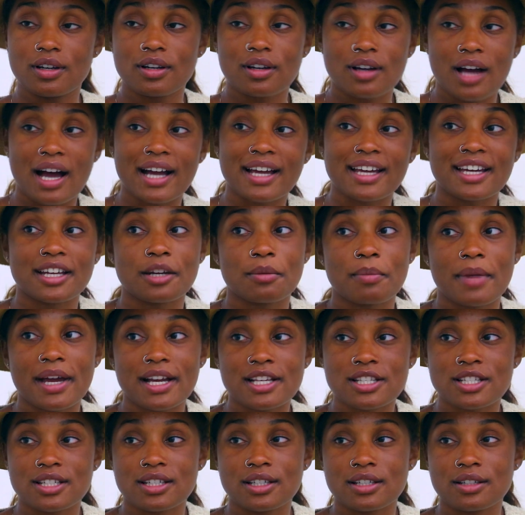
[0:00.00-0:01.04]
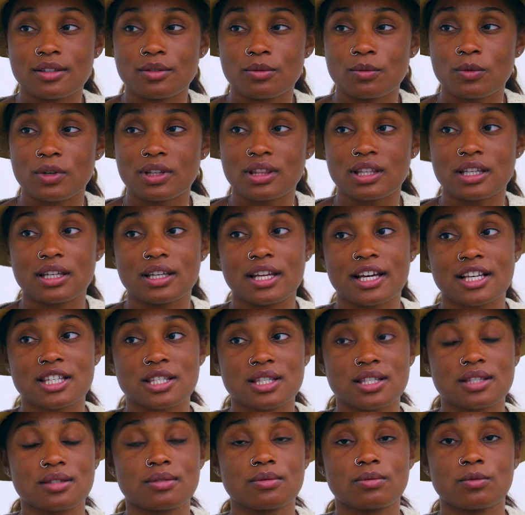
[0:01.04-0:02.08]
I can't imagine what the
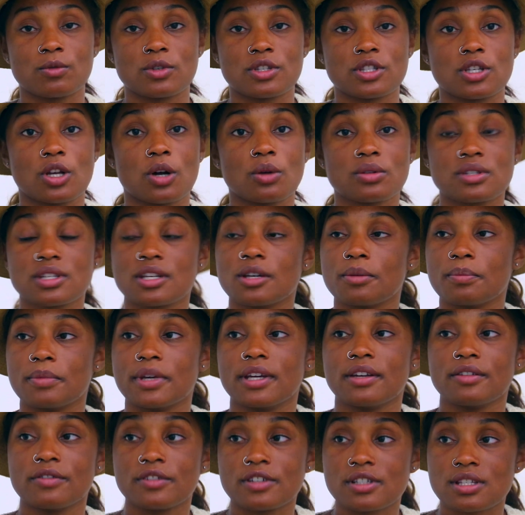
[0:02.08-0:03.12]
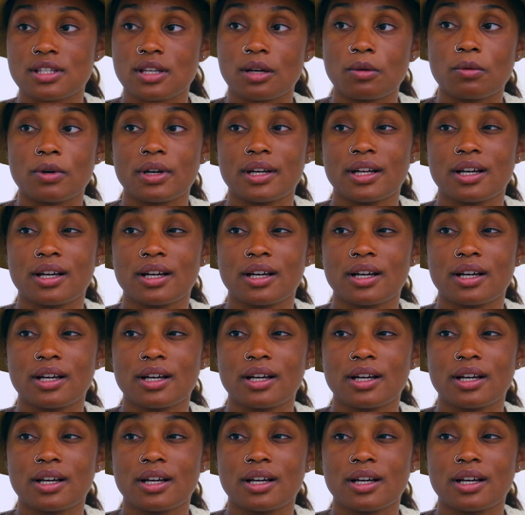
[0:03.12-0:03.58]
next results could be for someone